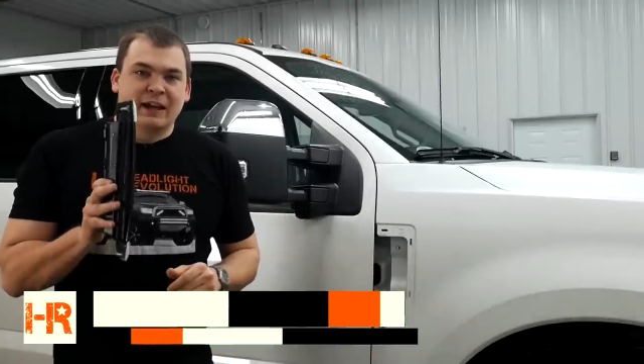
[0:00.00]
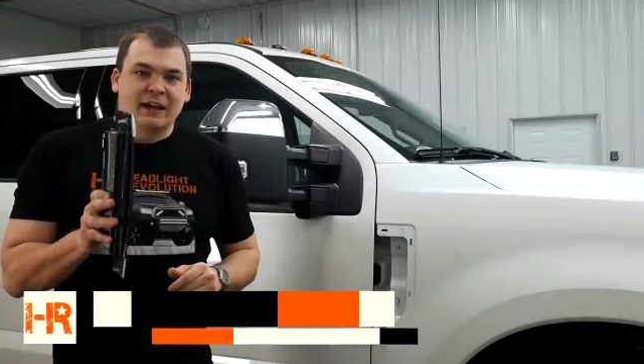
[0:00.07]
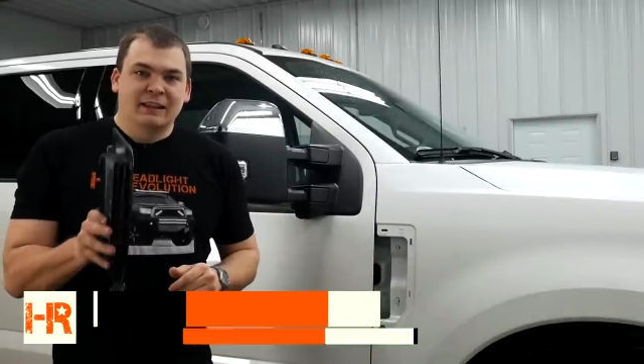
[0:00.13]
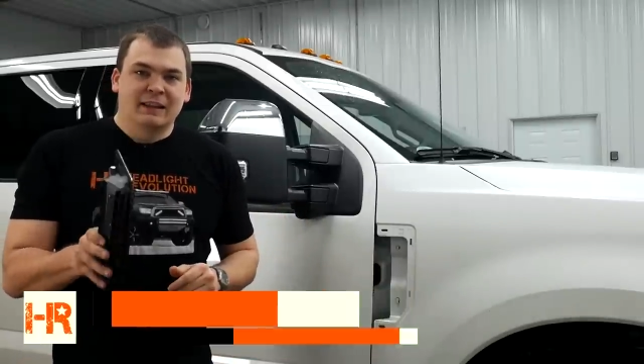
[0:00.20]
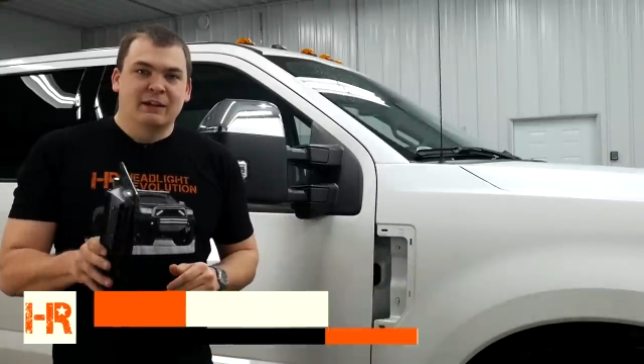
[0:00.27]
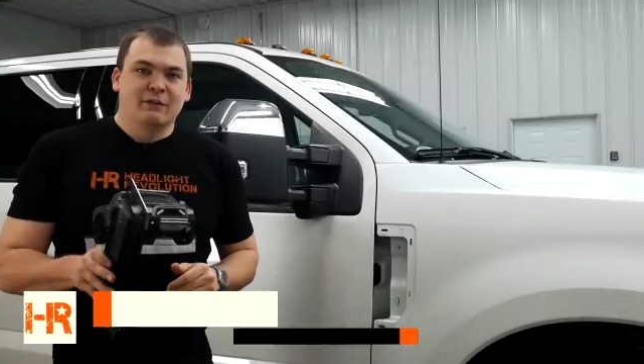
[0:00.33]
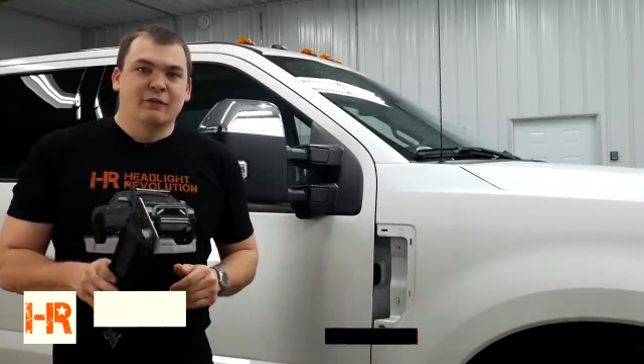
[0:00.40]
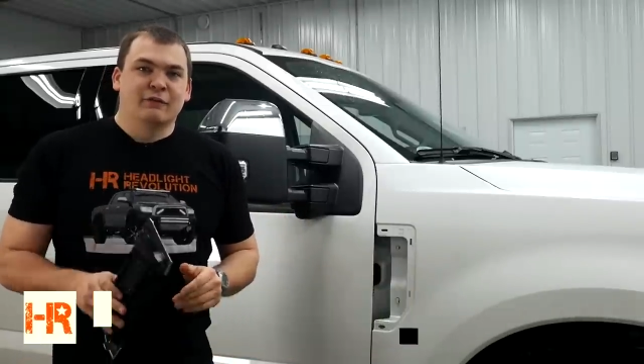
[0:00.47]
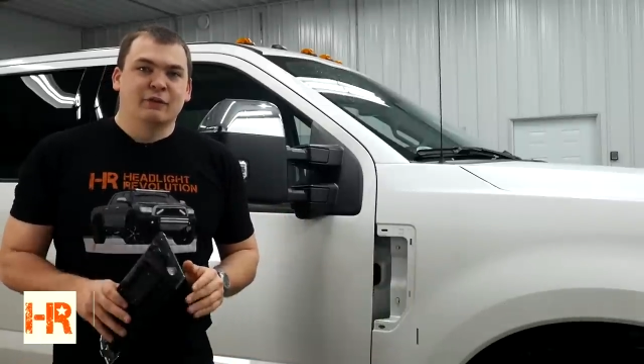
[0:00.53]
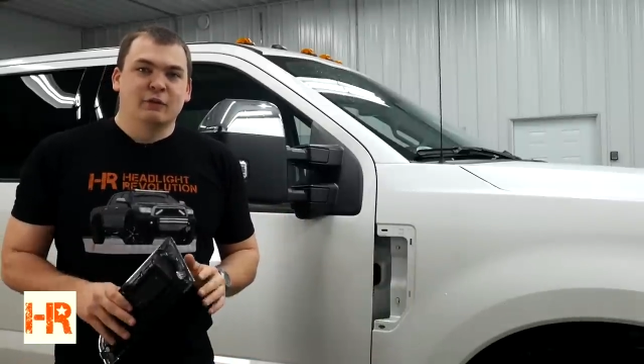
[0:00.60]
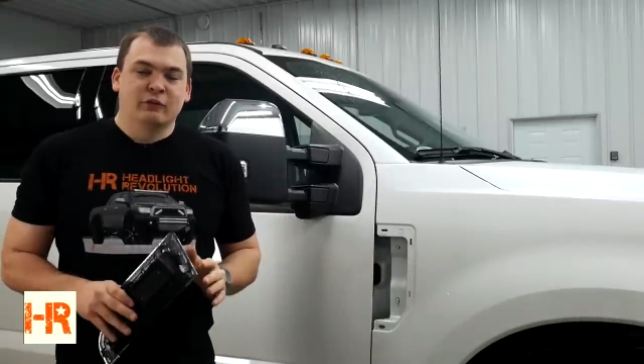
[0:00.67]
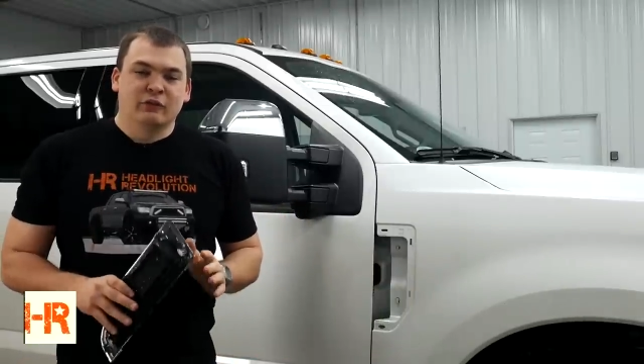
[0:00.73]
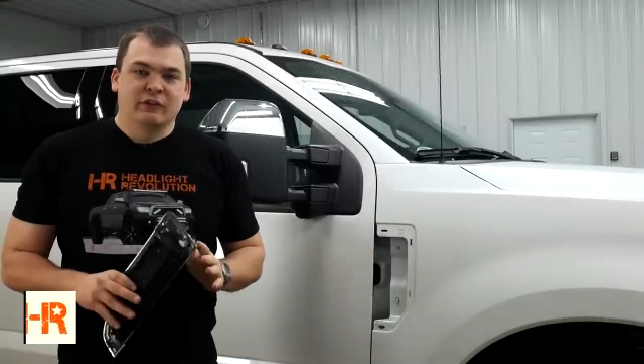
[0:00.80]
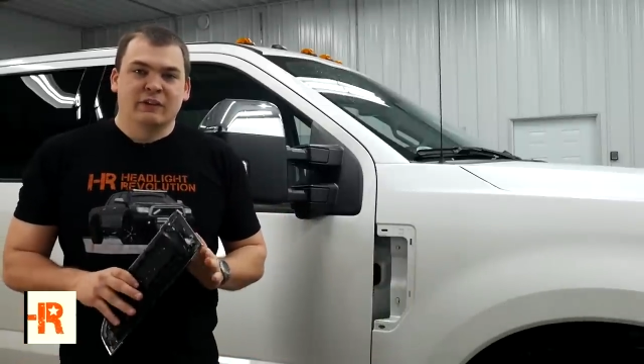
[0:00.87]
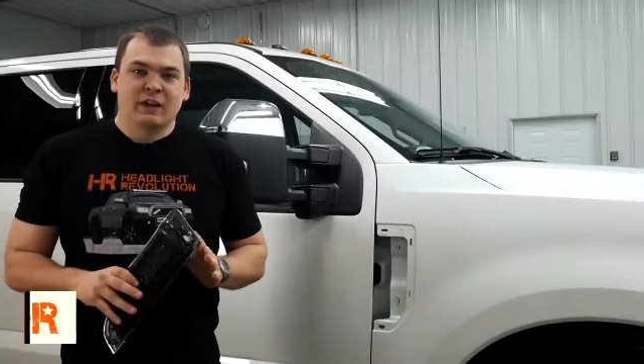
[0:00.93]

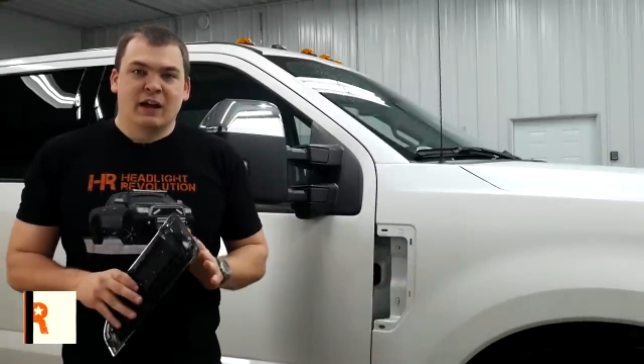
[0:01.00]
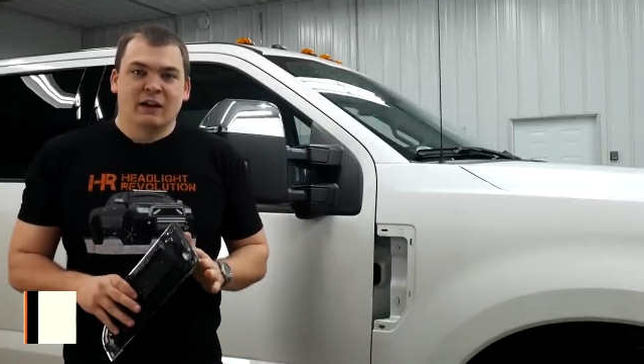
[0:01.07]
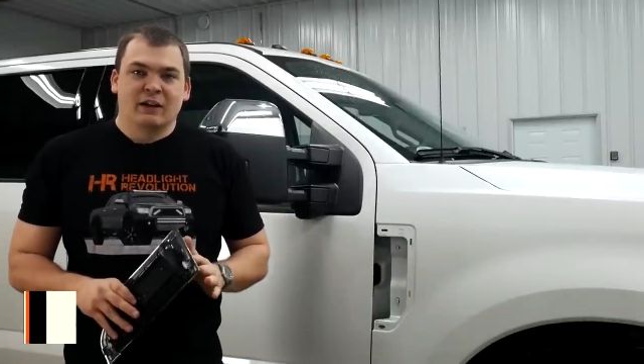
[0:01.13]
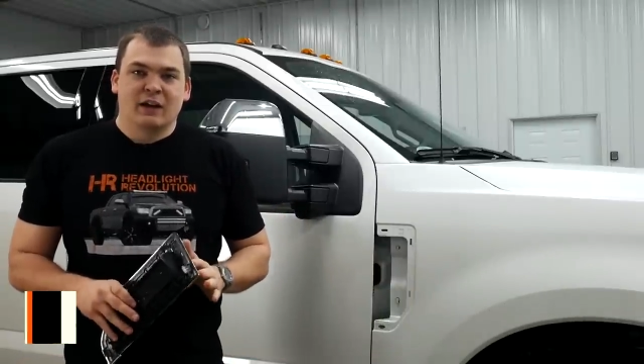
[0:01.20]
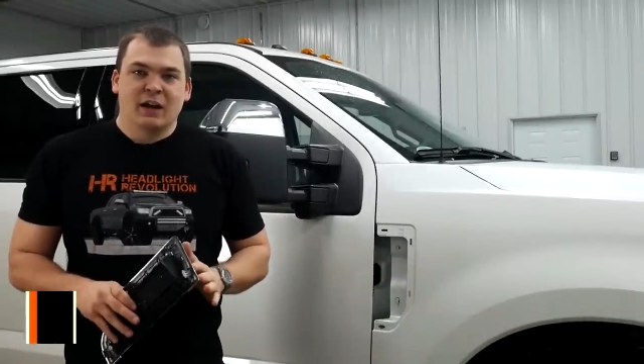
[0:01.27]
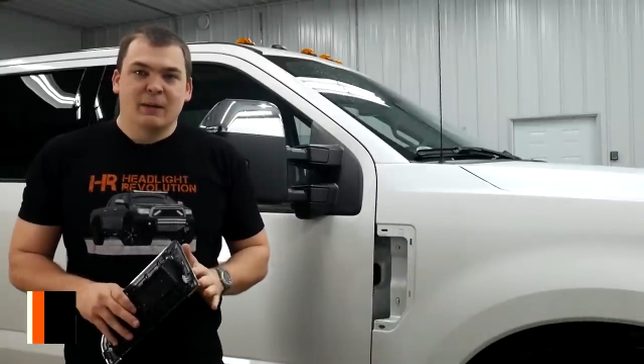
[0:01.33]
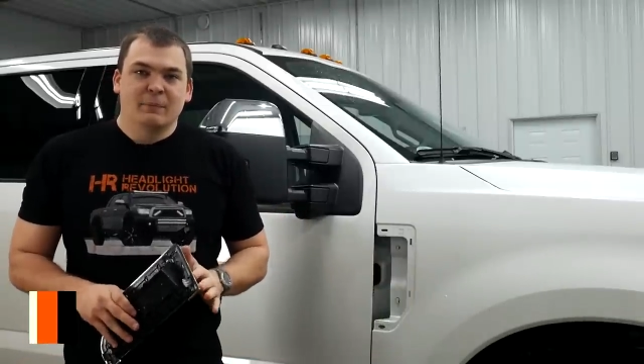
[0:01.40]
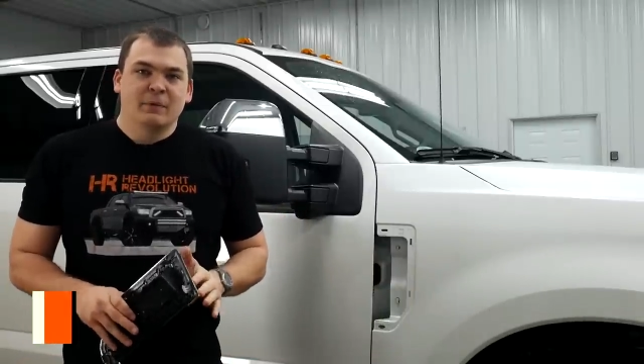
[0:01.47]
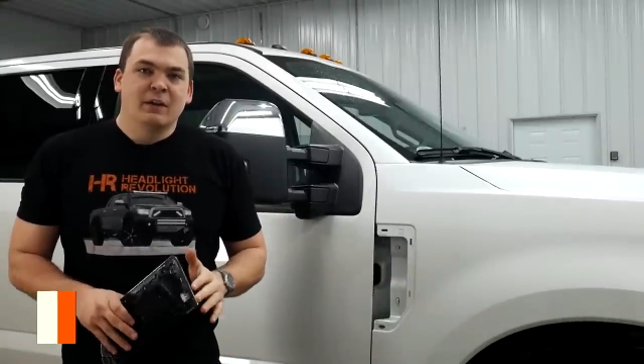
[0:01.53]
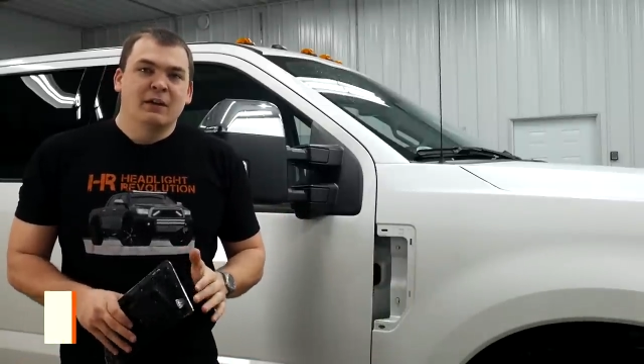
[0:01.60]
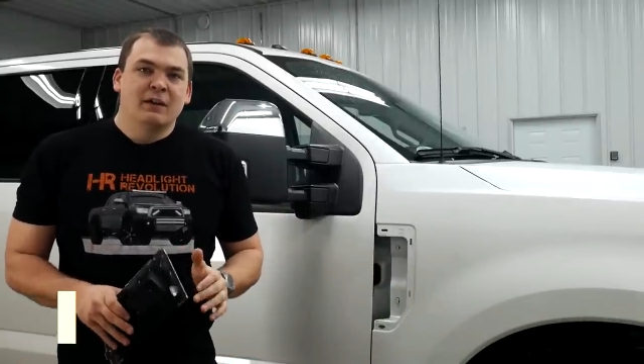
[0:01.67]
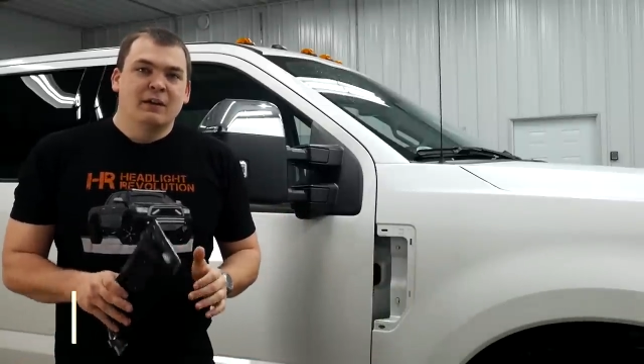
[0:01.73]
headlightrevolution.com.